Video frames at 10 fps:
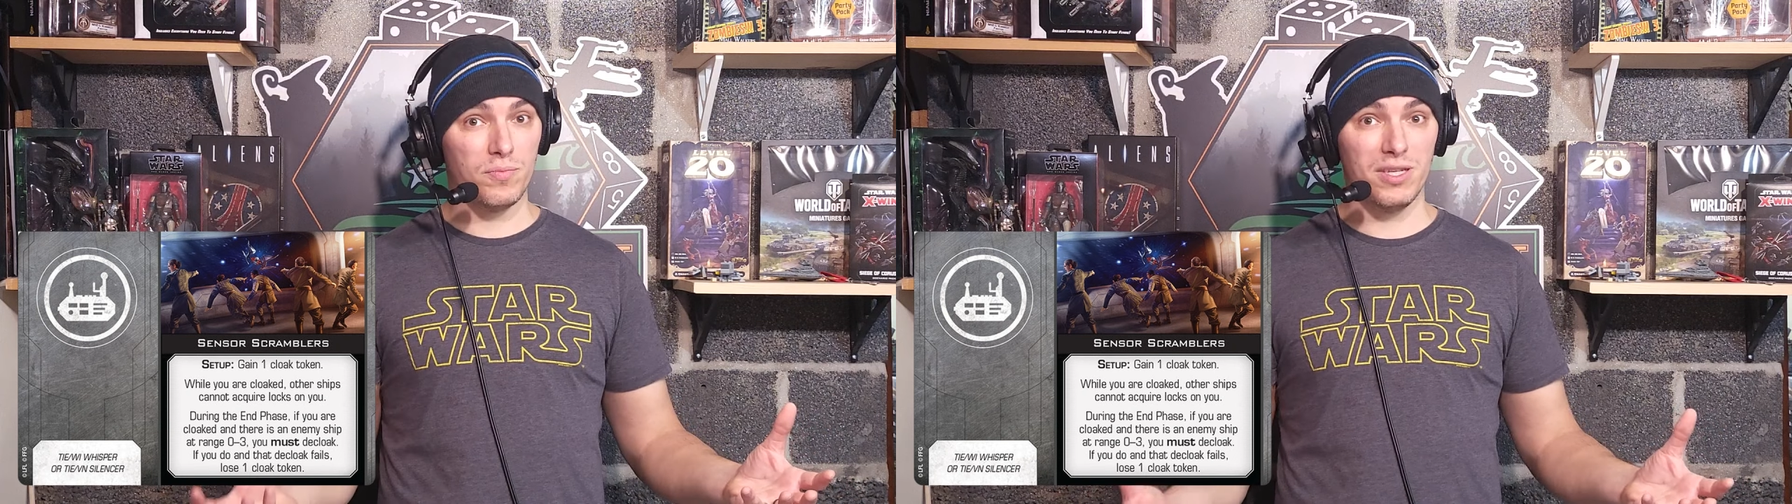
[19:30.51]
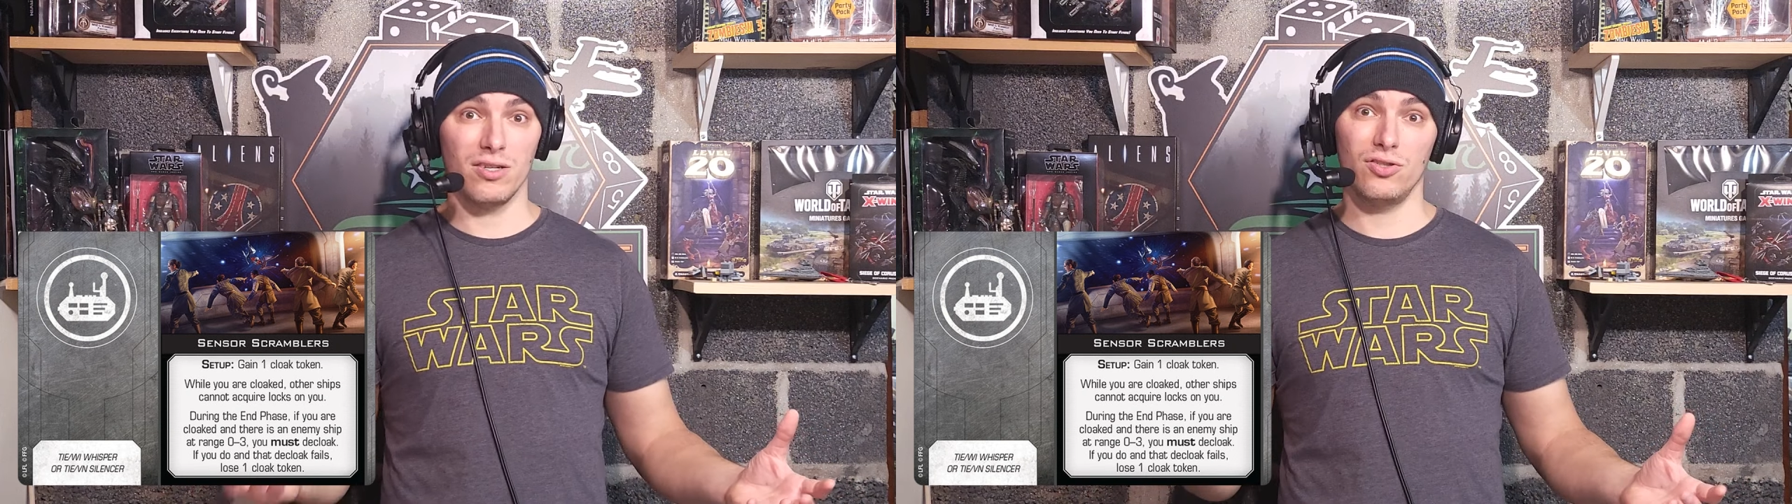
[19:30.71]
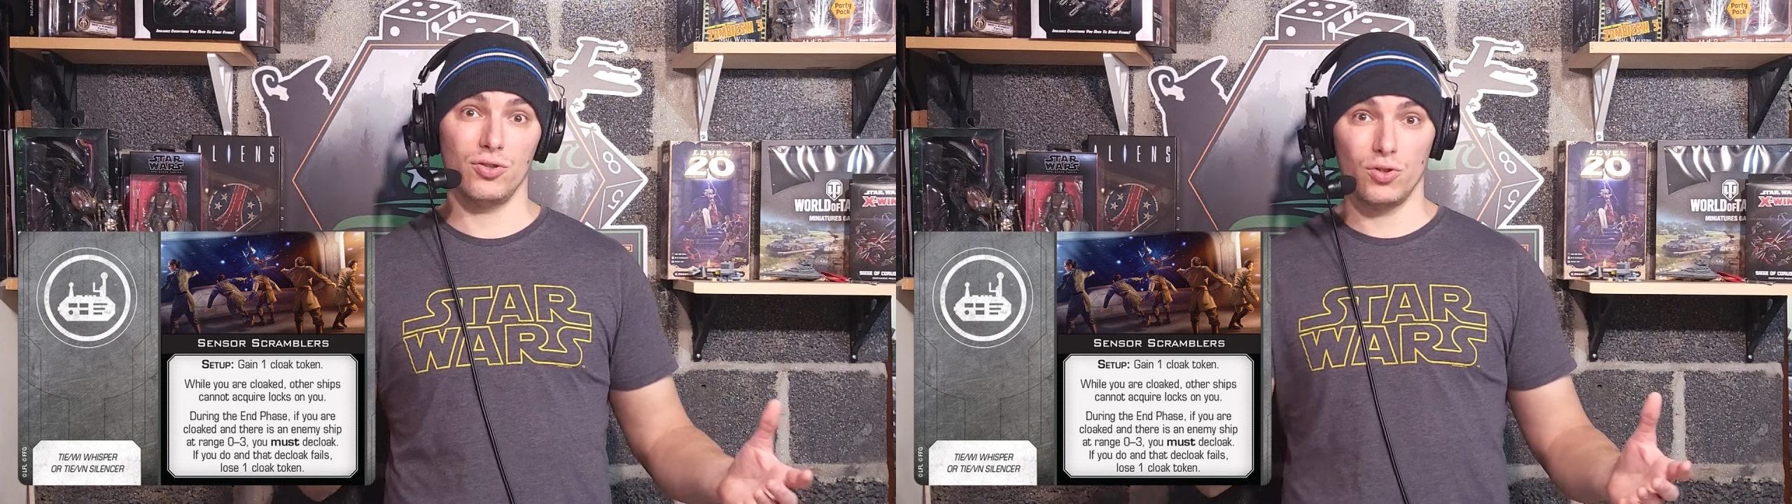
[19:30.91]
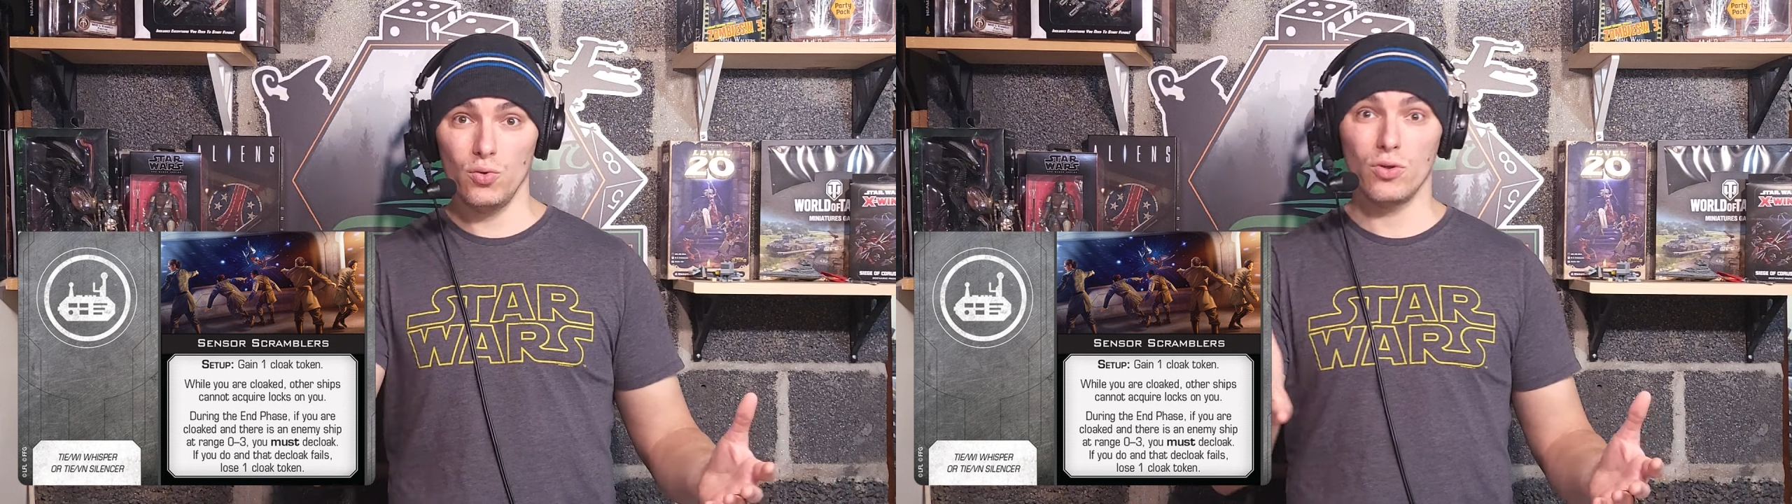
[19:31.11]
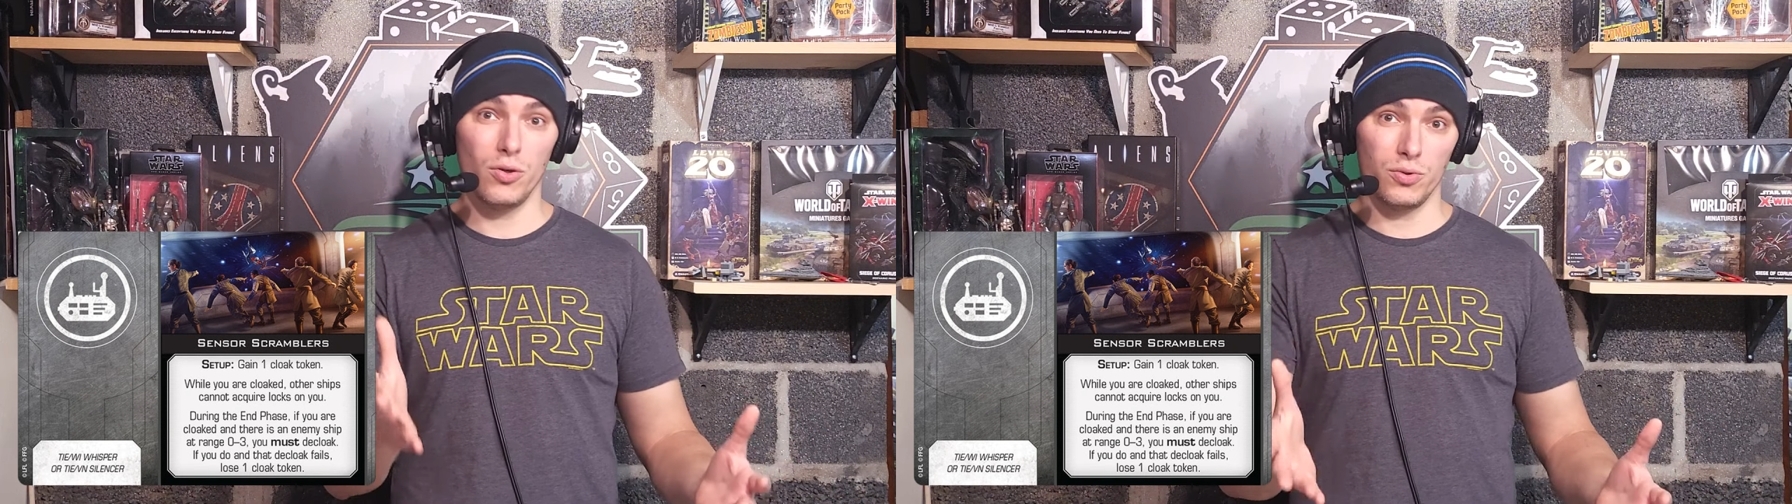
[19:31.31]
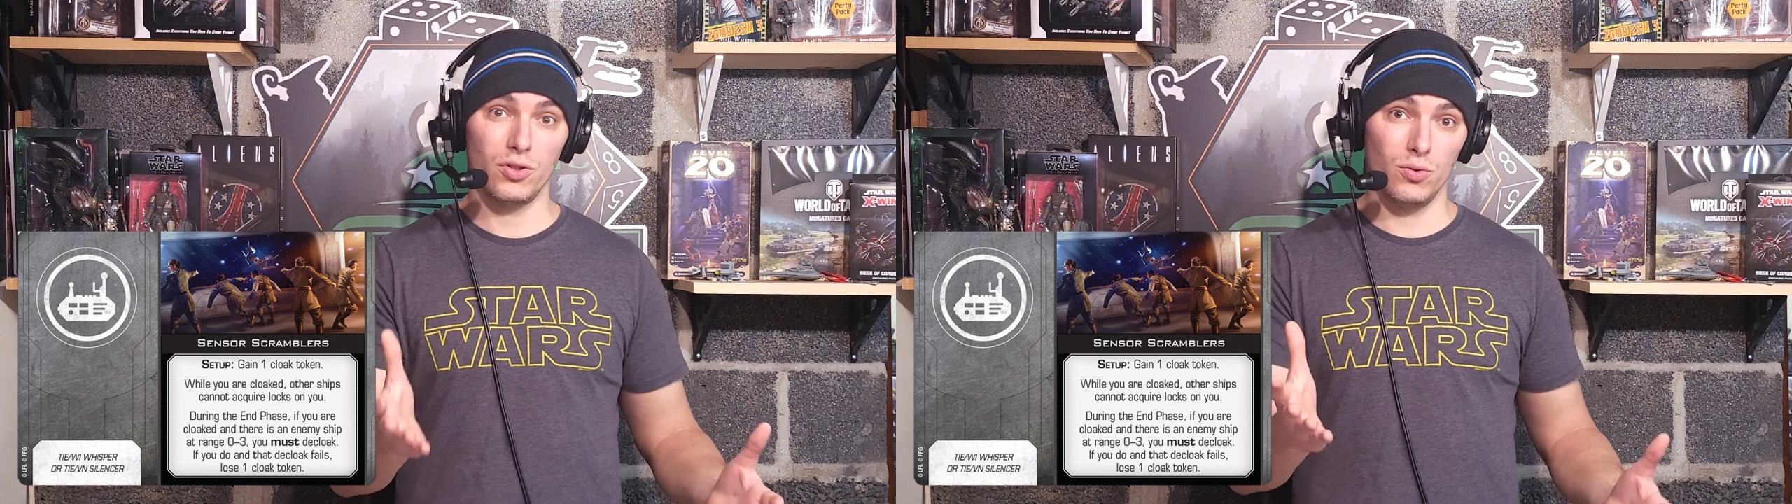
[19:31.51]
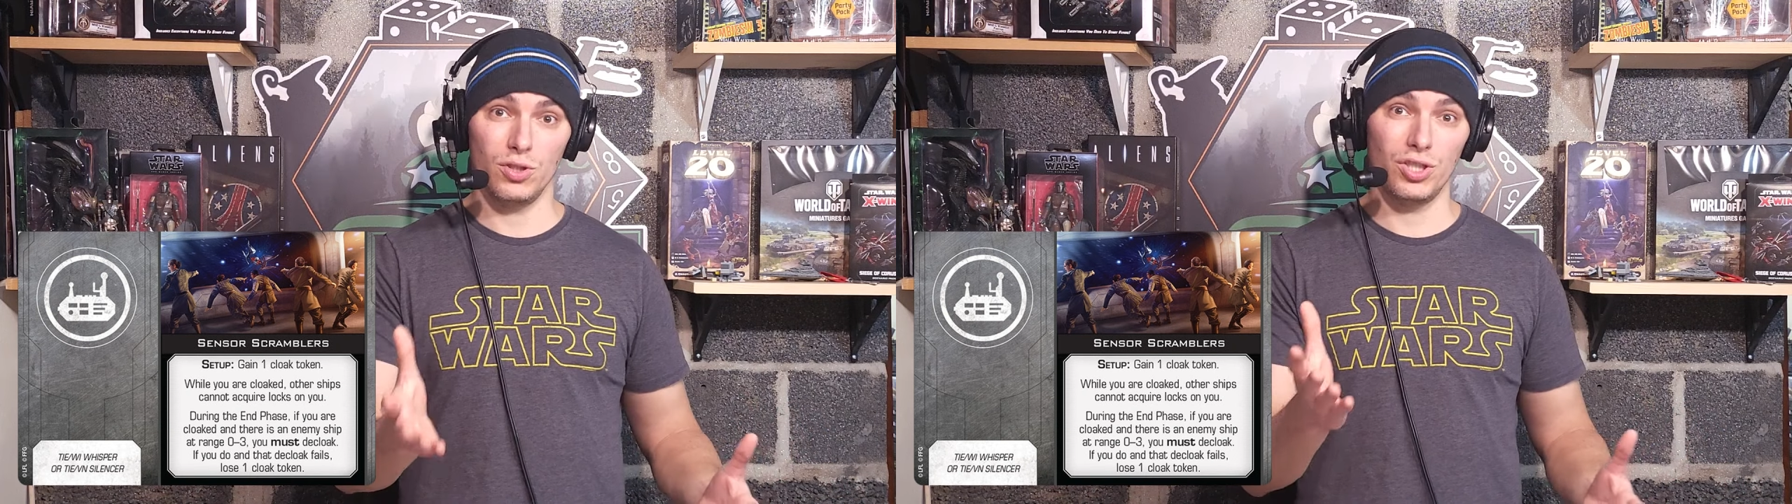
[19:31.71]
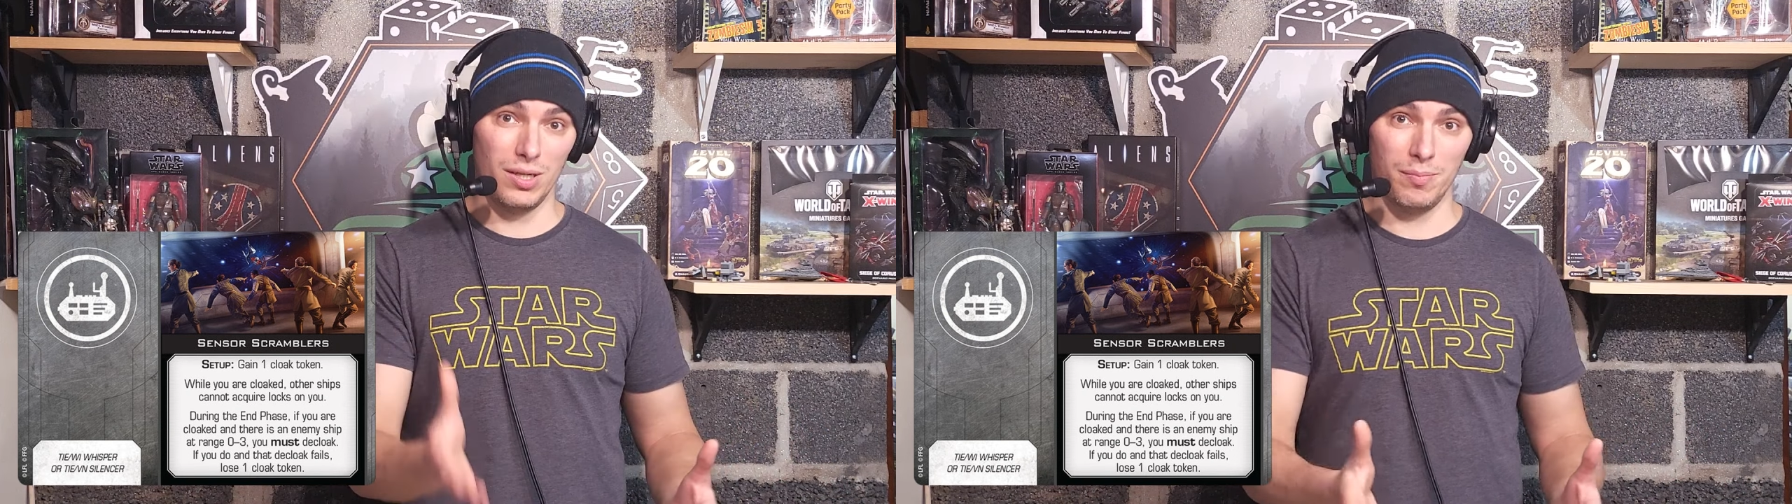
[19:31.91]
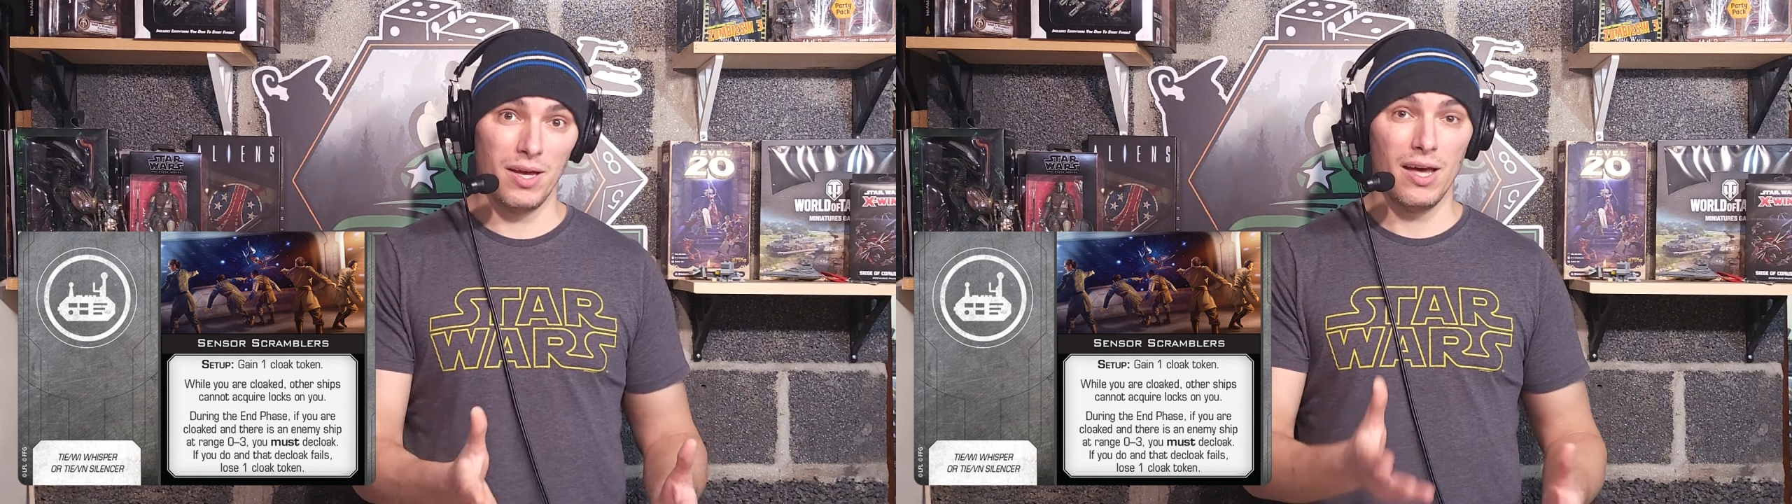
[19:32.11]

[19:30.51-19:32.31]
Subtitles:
because you're too close to a ship